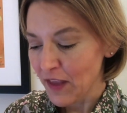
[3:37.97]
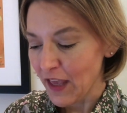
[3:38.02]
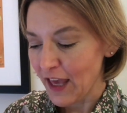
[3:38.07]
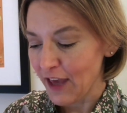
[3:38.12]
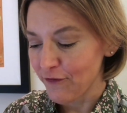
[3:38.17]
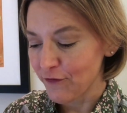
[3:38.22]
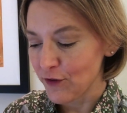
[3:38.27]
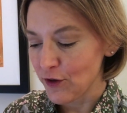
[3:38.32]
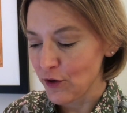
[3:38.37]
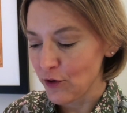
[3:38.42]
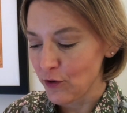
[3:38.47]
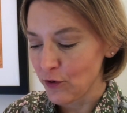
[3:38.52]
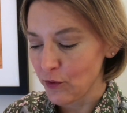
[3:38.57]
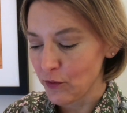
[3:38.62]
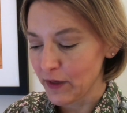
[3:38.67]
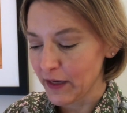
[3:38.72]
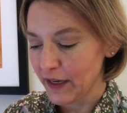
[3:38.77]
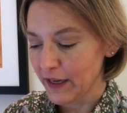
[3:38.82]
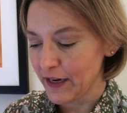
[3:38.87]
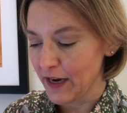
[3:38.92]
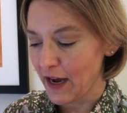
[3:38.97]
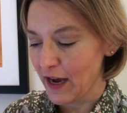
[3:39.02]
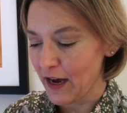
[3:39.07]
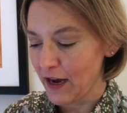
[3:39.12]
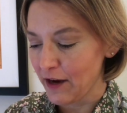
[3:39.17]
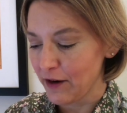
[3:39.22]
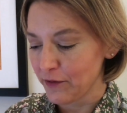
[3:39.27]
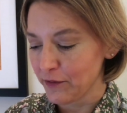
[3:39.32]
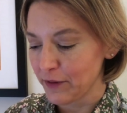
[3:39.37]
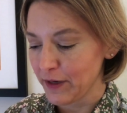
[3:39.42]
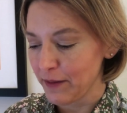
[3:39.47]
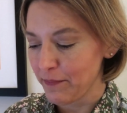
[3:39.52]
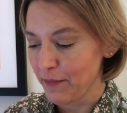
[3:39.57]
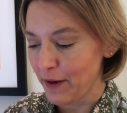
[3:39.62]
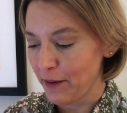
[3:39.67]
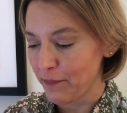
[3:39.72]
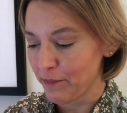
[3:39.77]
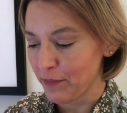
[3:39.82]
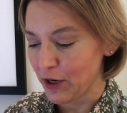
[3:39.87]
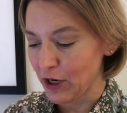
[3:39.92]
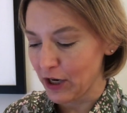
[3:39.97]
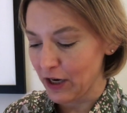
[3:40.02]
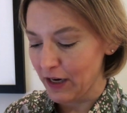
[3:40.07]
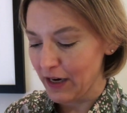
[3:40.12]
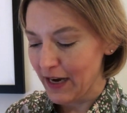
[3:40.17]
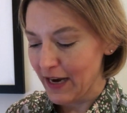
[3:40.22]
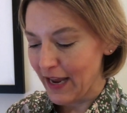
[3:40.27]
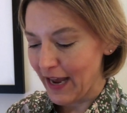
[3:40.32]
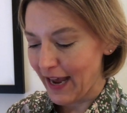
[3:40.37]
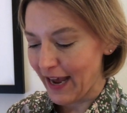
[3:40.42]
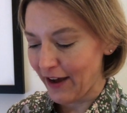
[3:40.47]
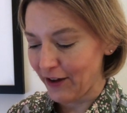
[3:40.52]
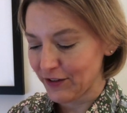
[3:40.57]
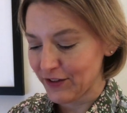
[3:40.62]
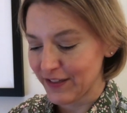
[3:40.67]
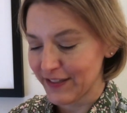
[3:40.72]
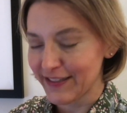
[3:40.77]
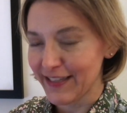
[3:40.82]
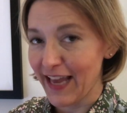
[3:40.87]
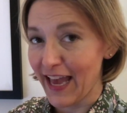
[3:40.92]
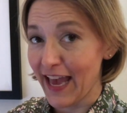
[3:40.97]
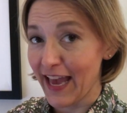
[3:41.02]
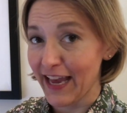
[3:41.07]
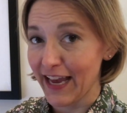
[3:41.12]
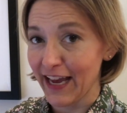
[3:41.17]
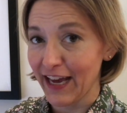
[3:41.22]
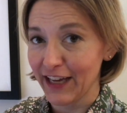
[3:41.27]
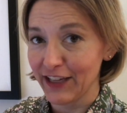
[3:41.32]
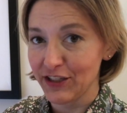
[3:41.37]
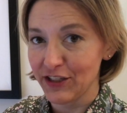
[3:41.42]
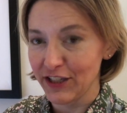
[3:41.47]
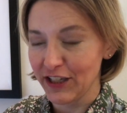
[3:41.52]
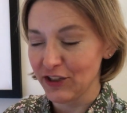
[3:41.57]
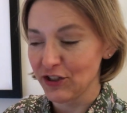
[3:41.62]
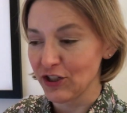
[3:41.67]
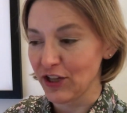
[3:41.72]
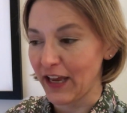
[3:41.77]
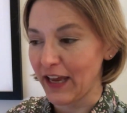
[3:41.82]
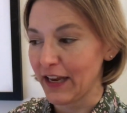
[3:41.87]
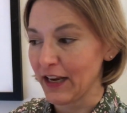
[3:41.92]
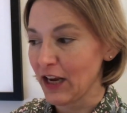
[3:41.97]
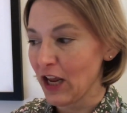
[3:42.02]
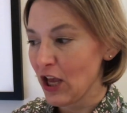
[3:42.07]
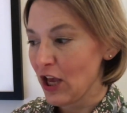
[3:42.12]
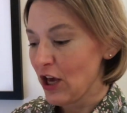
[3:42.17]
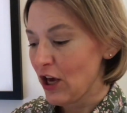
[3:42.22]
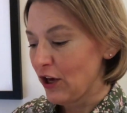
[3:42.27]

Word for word: If you cannot remember how to say addition,